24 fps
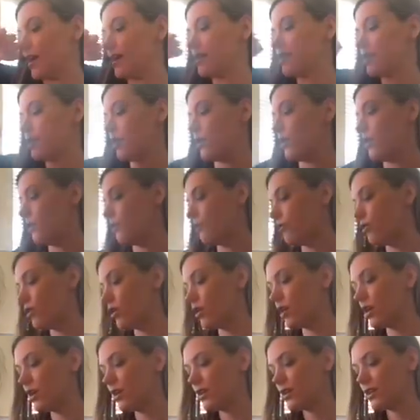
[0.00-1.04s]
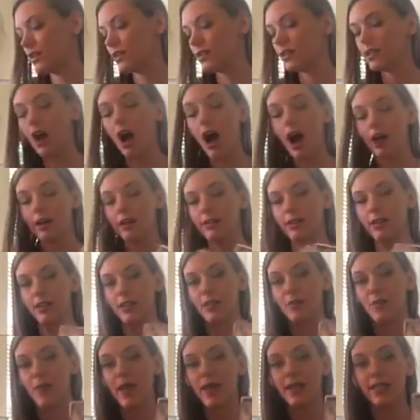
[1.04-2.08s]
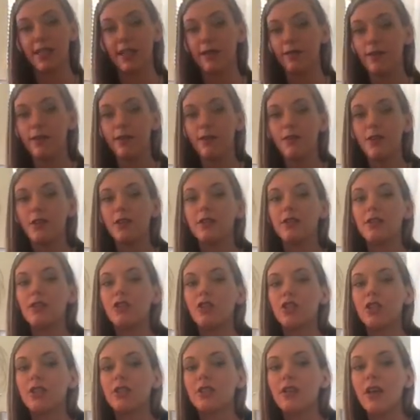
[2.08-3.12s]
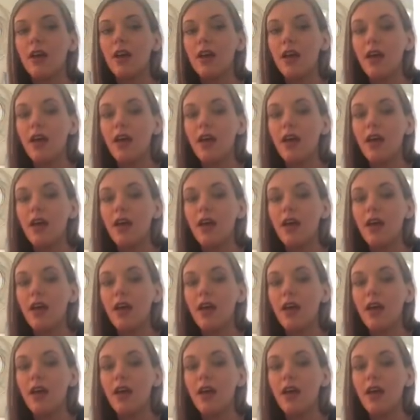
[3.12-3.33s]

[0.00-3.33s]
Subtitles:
And so if we're in this toxic space, even if this is just